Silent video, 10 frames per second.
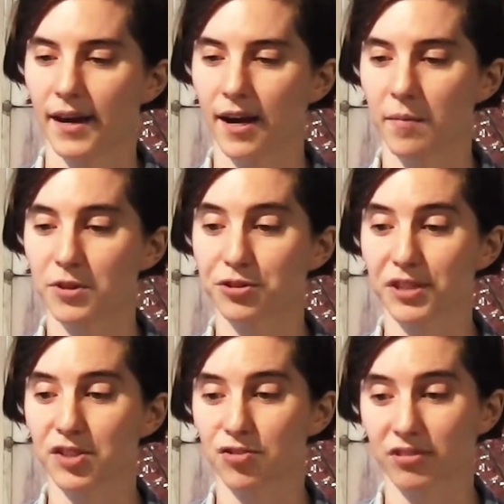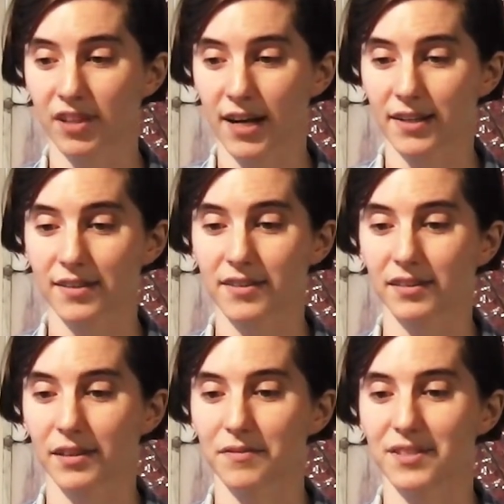Um, the tree in Sri Lanka still
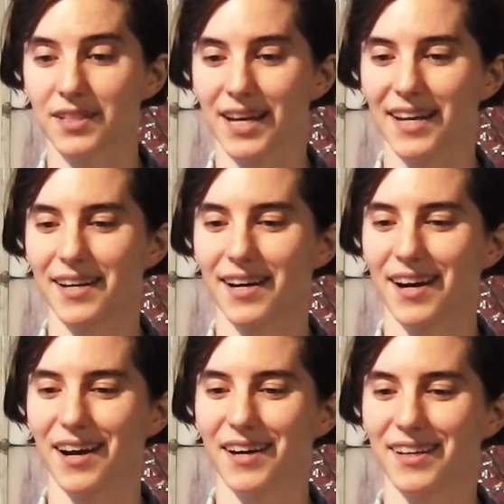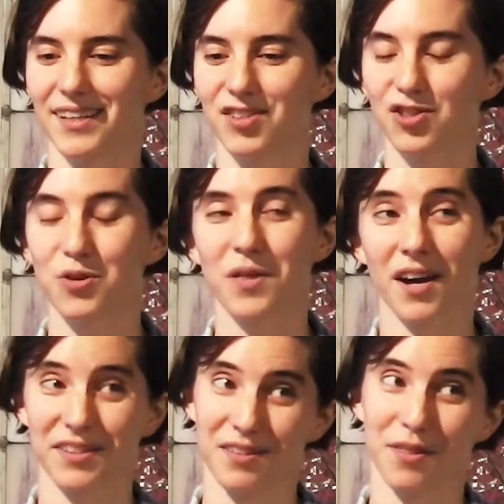lives today. Uh, it's
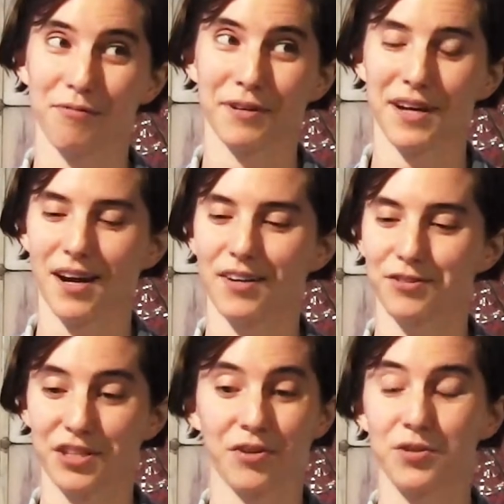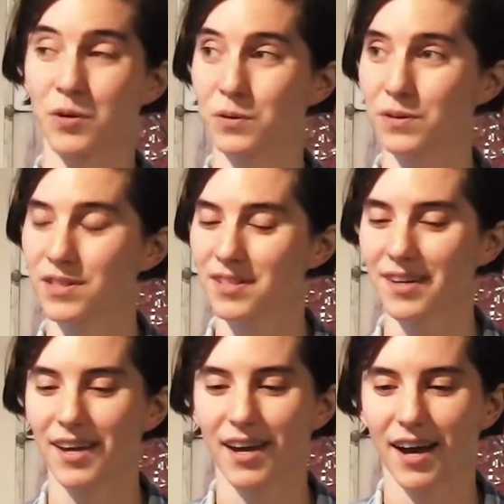2,300 years old.
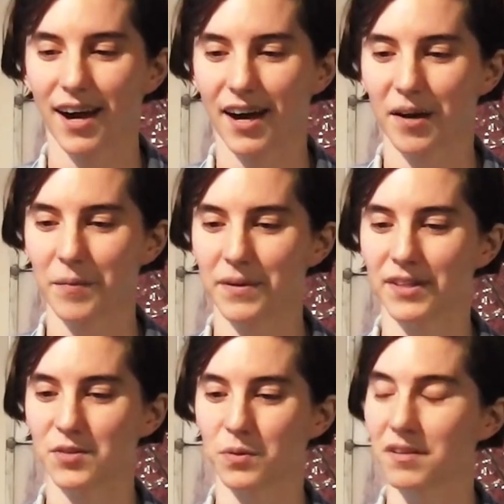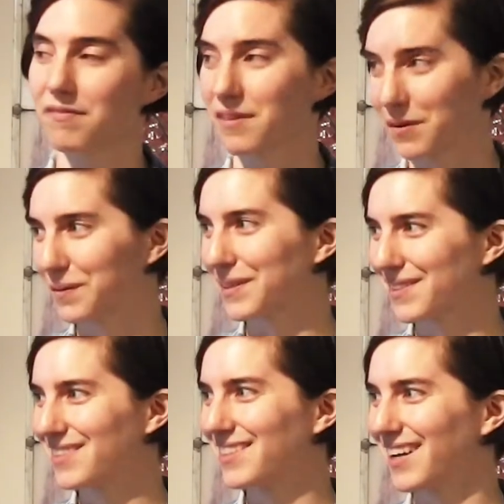Um, it's one of the
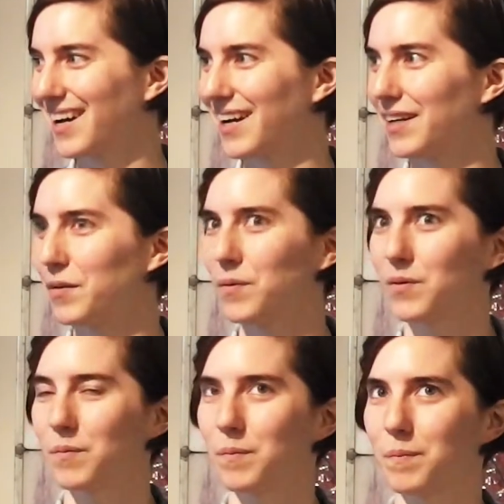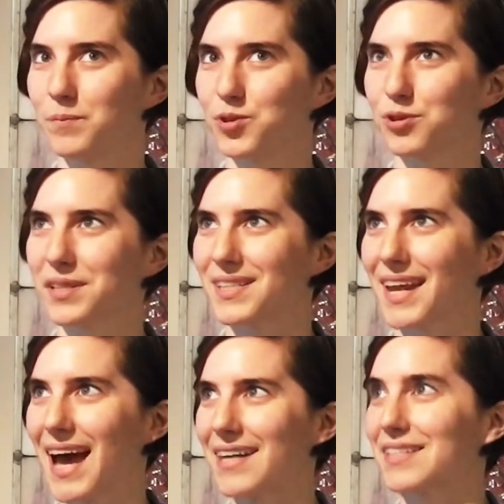oldest uh, trees that
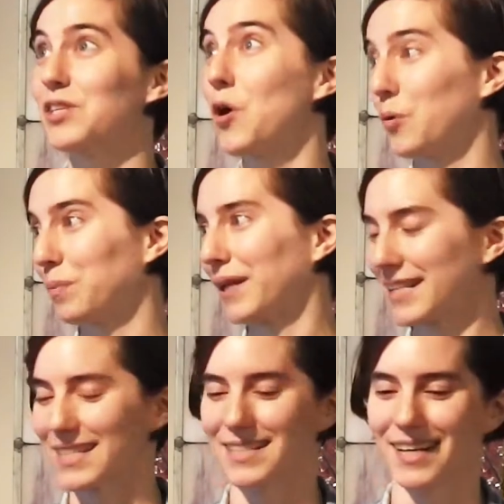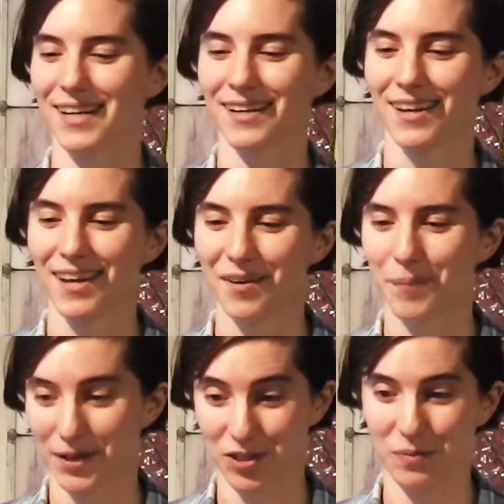has a known planting date
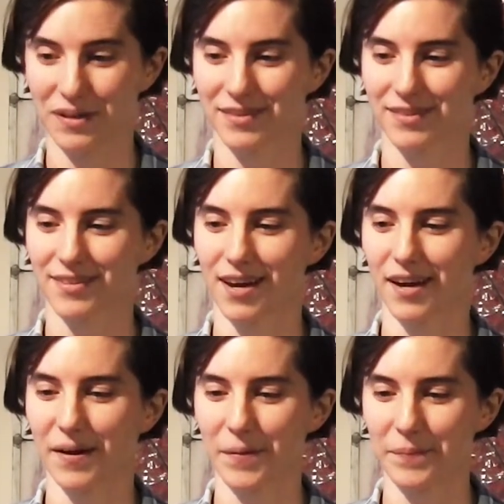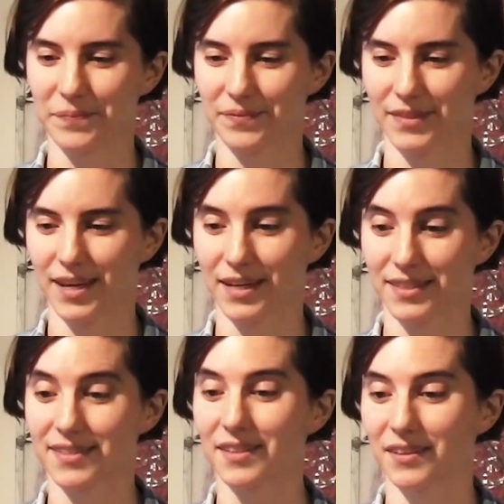by humans. Um, and it's
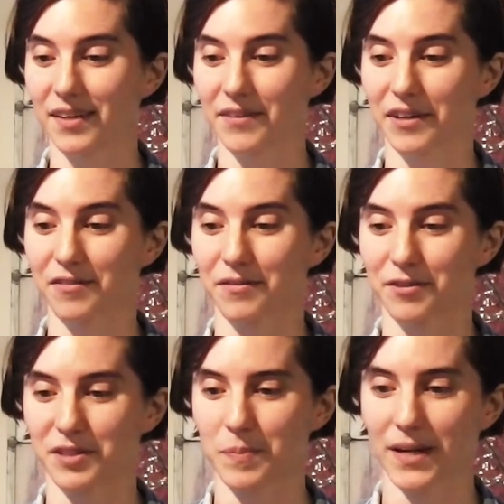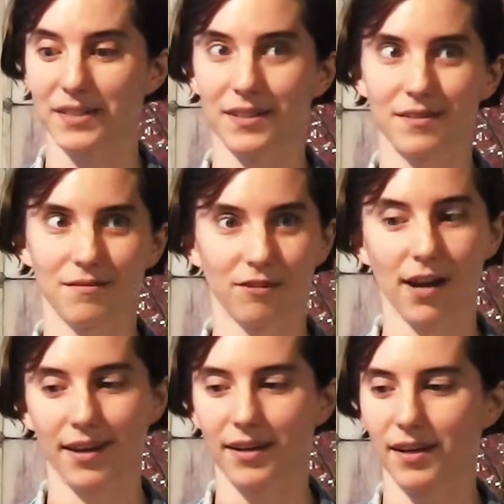still a very respected
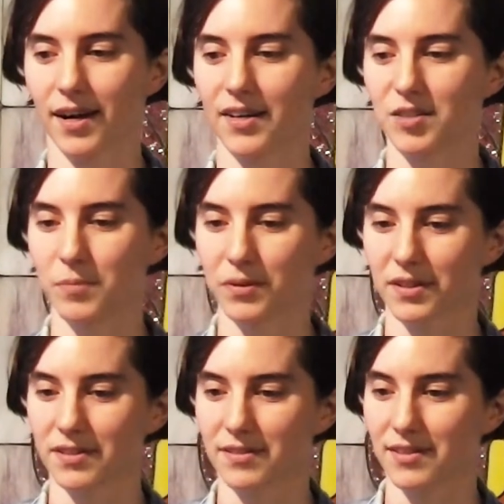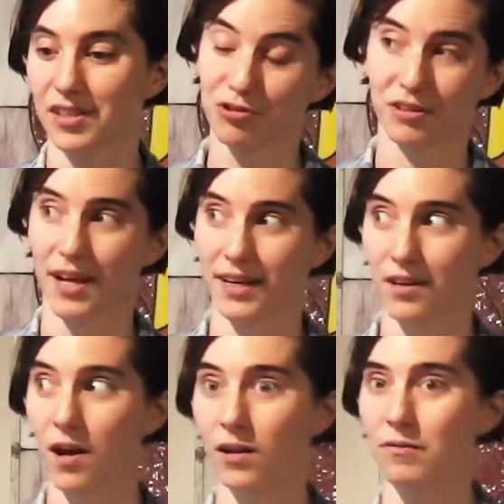relic uh, to Buddhists in Sri Lanka and
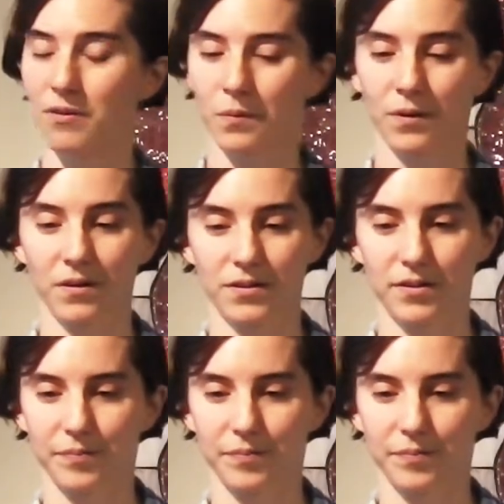all over the world.